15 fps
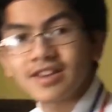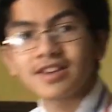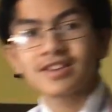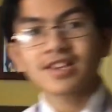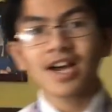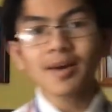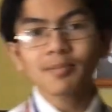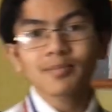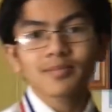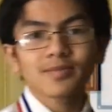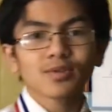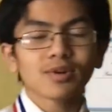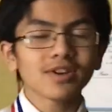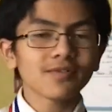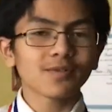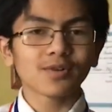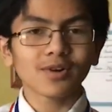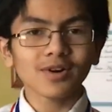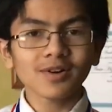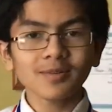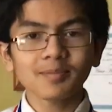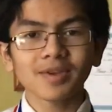the top
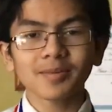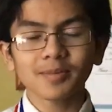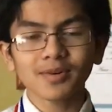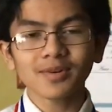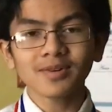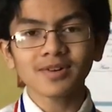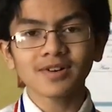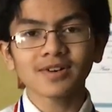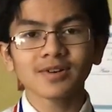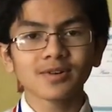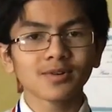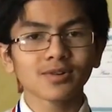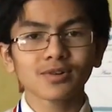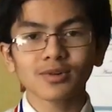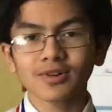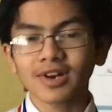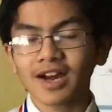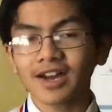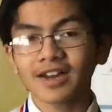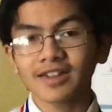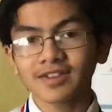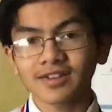twenty-four people who scored
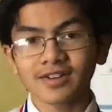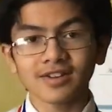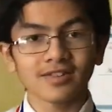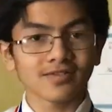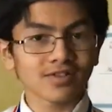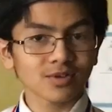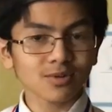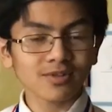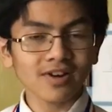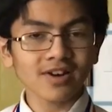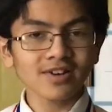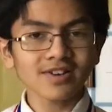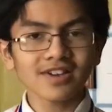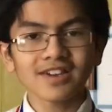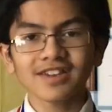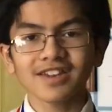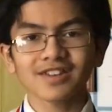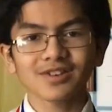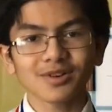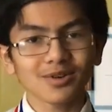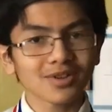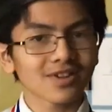high on the individual round
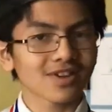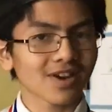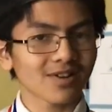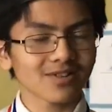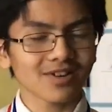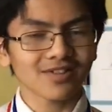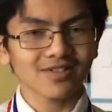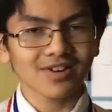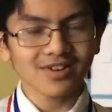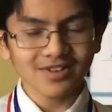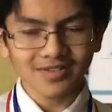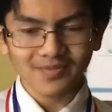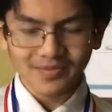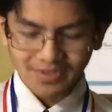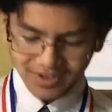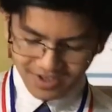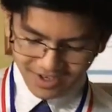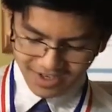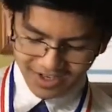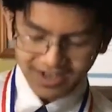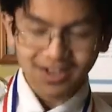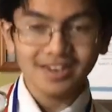get to go to the countdown round.
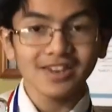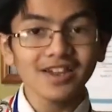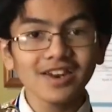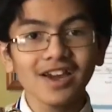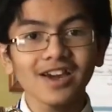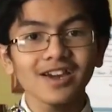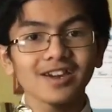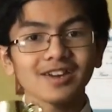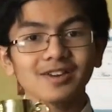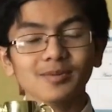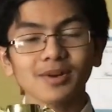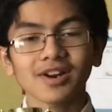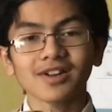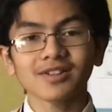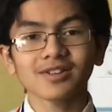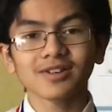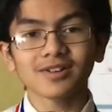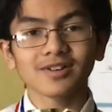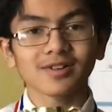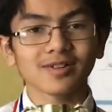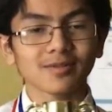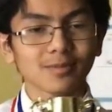And then I went on
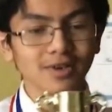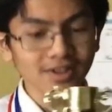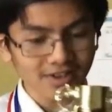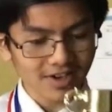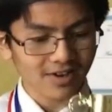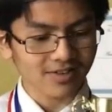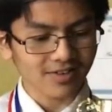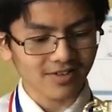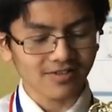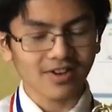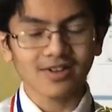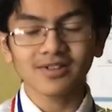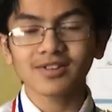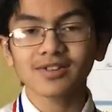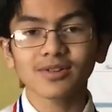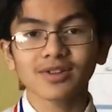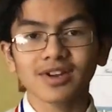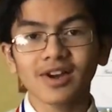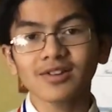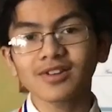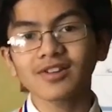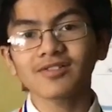to win the countdown round. So
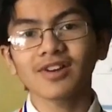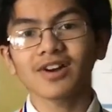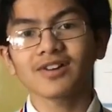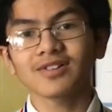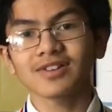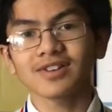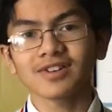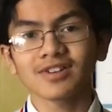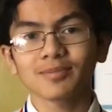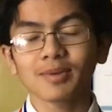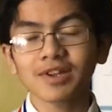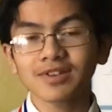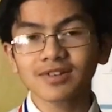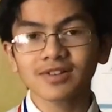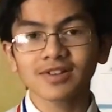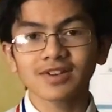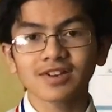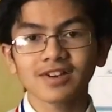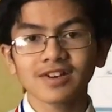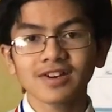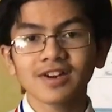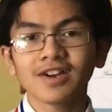the countdown round is
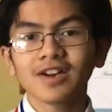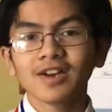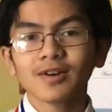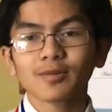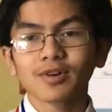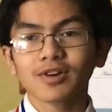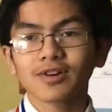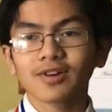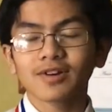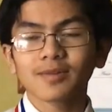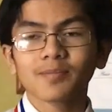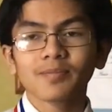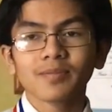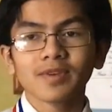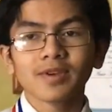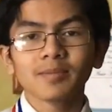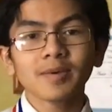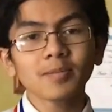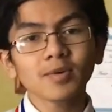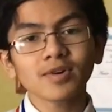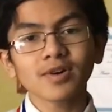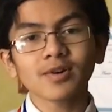basically where
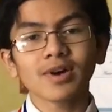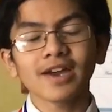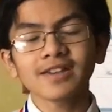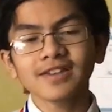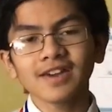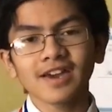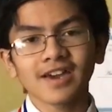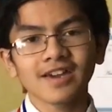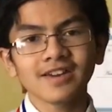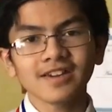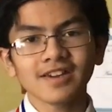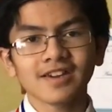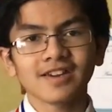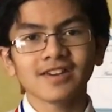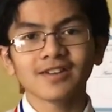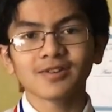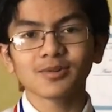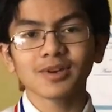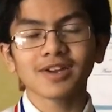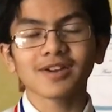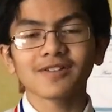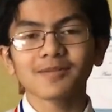people go head-to-head in
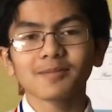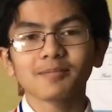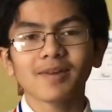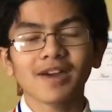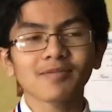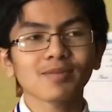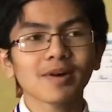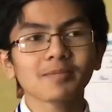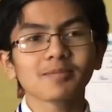doing math